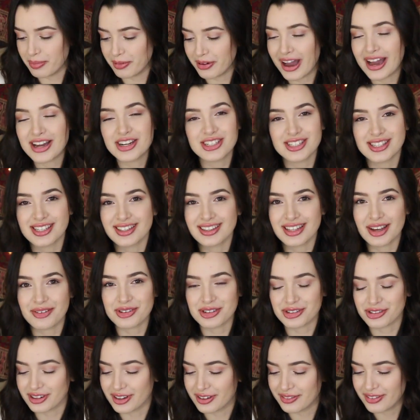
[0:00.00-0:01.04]
But I just think that
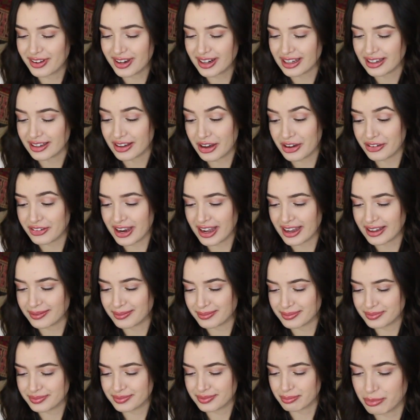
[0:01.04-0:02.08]
was really funny. All right.
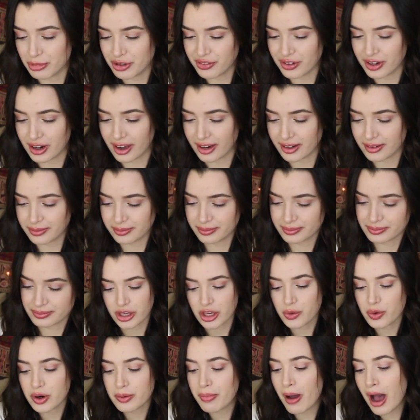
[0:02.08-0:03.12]
Moving on.
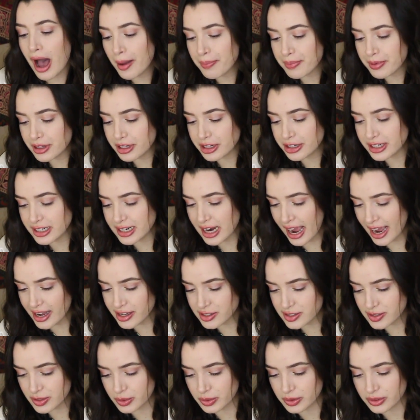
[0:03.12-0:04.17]
You were popular in high
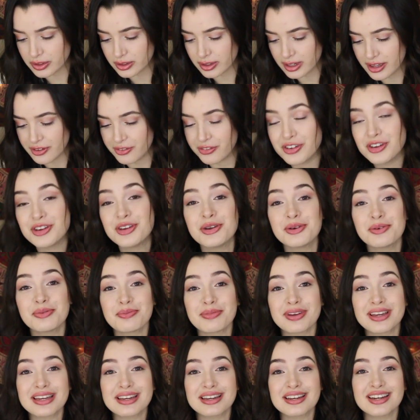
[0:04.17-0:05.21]
school. If you
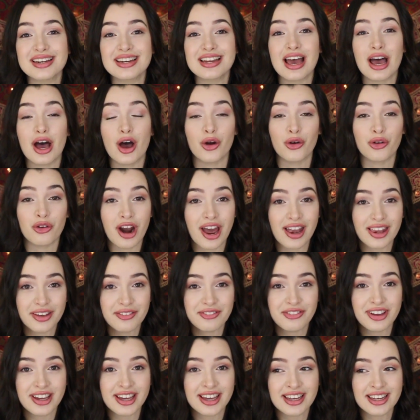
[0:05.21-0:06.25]
mean
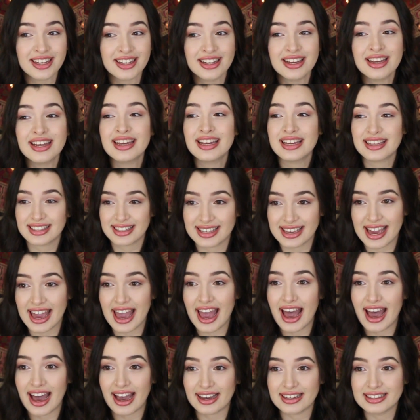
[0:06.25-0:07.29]
irrelevant,
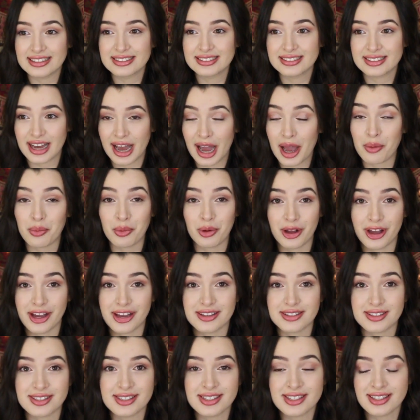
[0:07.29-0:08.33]
yeah, I
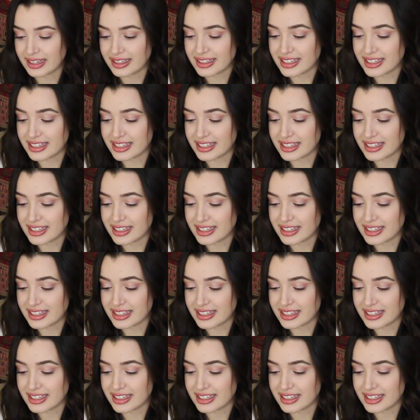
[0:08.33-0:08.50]
was.